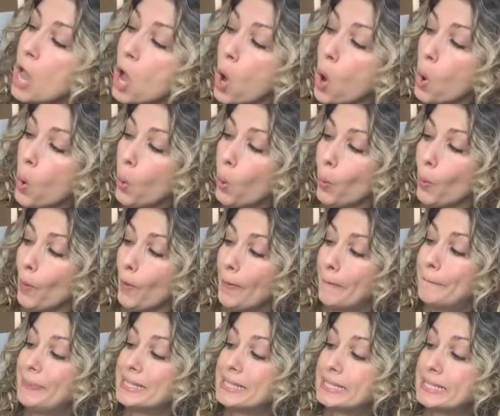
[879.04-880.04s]
Oh,
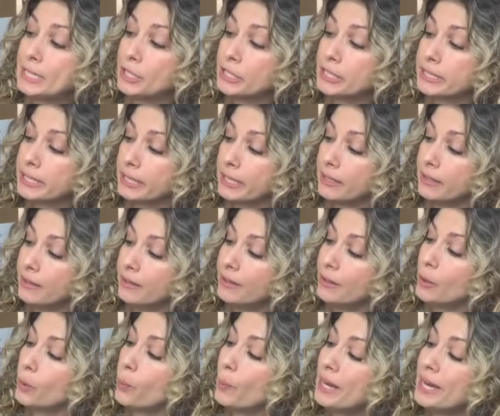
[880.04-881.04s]
but seriously,
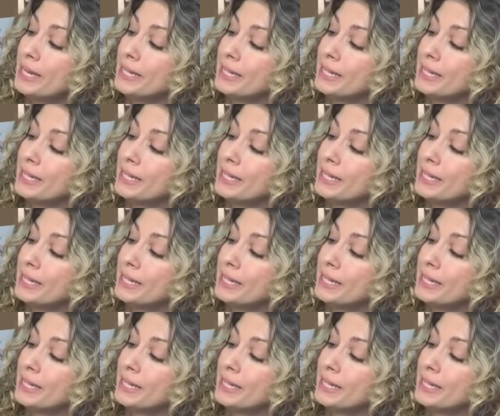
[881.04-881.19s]
we